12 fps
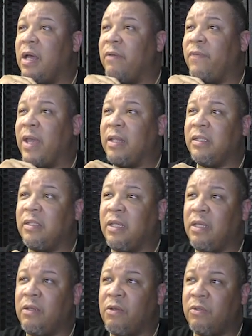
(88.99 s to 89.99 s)

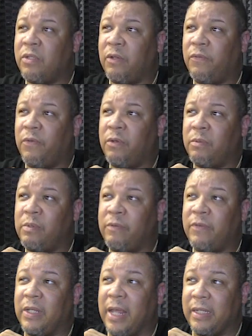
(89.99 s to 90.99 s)
Valentin goes to the funeral
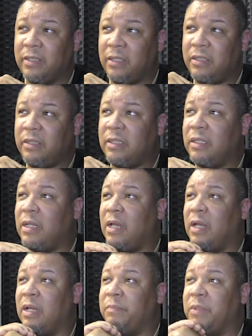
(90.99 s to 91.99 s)
with Alexis.
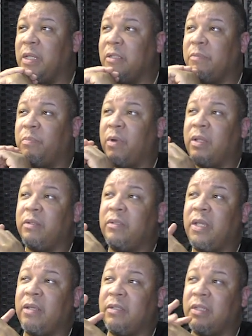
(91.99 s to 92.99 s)
Neil's brother
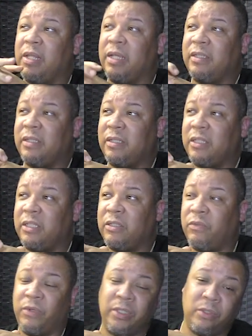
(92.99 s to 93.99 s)
tells Alexis she's
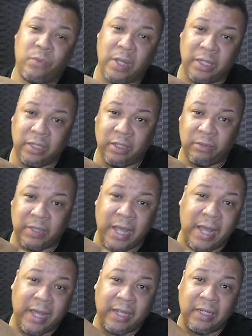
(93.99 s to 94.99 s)
the reason why Neil
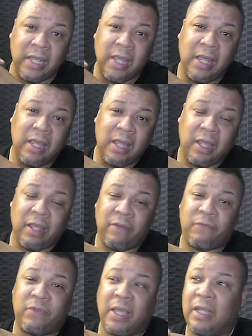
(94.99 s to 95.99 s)
died.
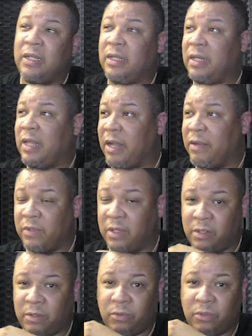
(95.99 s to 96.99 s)
If they didn't have their
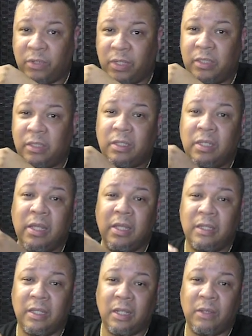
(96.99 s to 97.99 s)
little tryst,
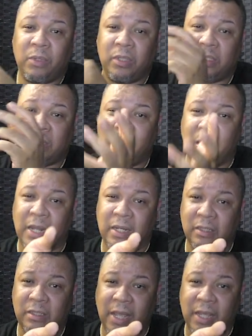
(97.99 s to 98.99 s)
then he would have still had
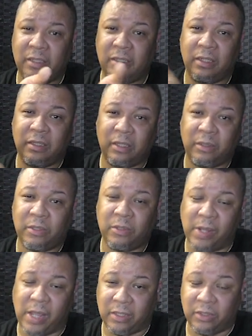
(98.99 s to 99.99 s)
his license, and he
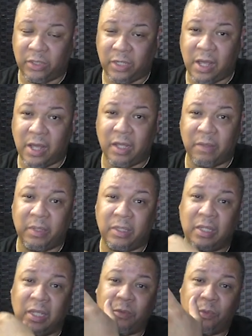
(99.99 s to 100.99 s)
still had his job,
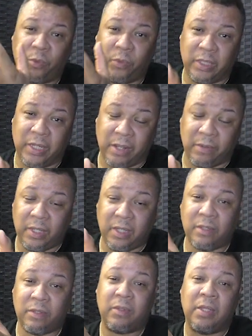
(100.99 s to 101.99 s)
and things would have went
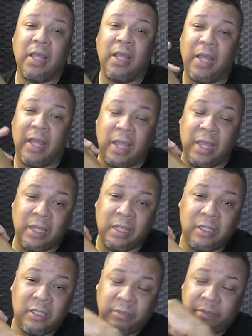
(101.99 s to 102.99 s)
downhill. And
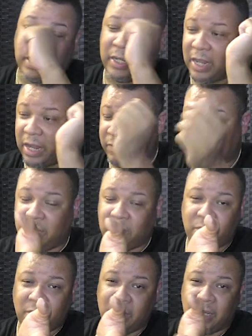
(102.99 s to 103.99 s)
he just laid everything
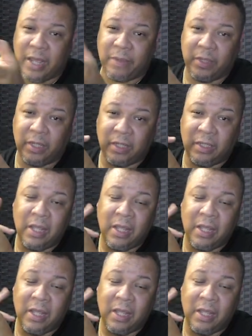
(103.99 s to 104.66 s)
on her lap that